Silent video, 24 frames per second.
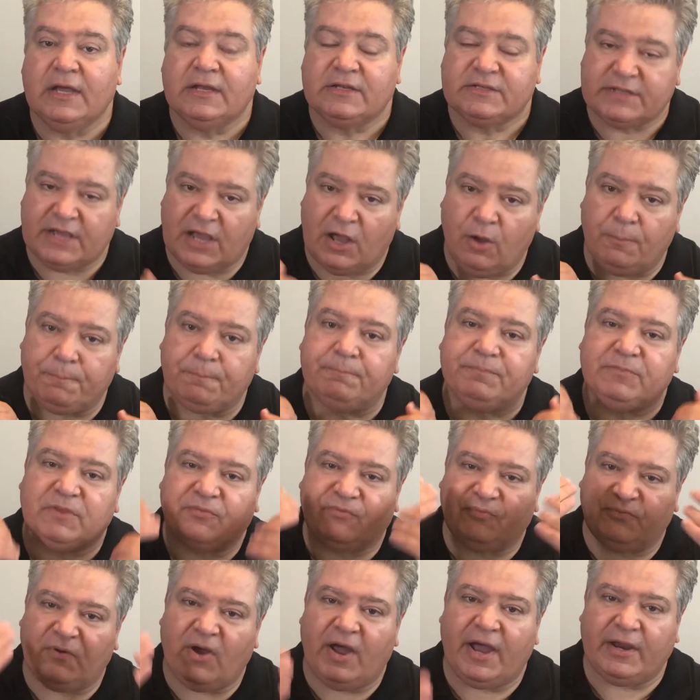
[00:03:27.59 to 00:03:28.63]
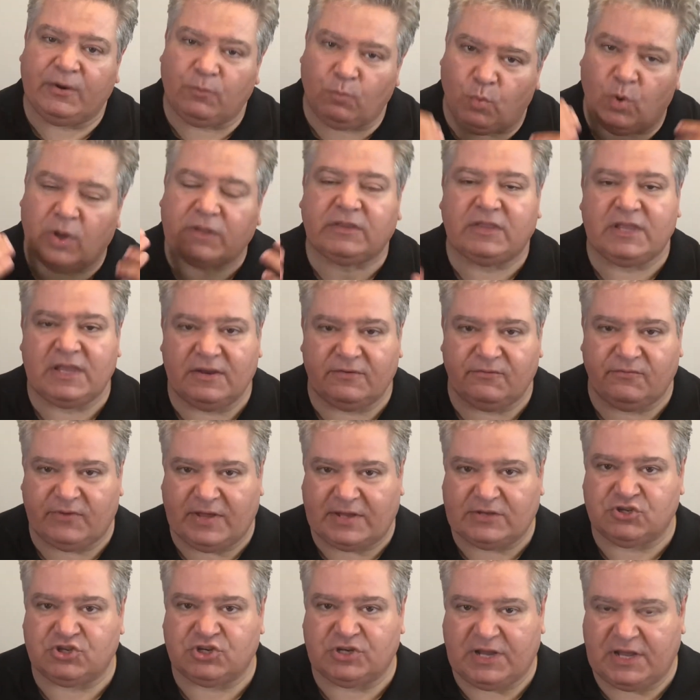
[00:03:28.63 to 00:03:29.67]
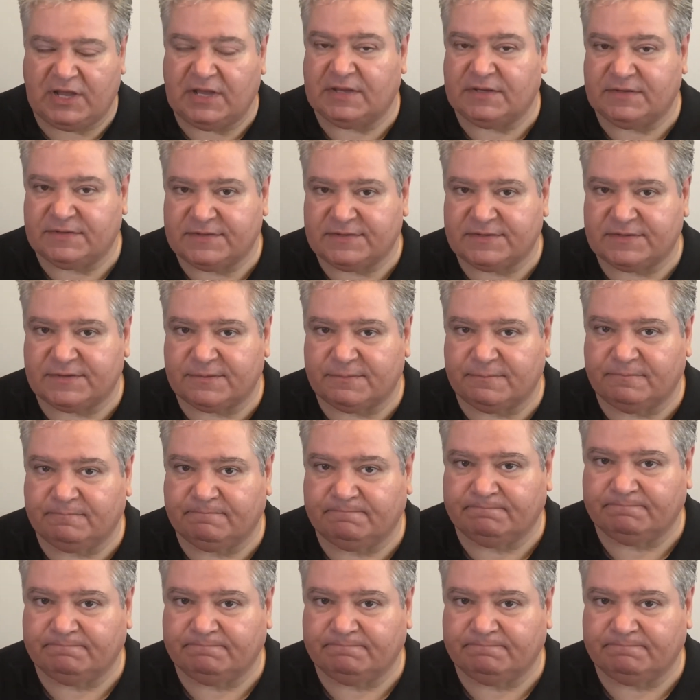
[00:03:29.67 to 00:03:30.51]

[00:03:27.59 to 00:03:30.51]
to help define what the invention is.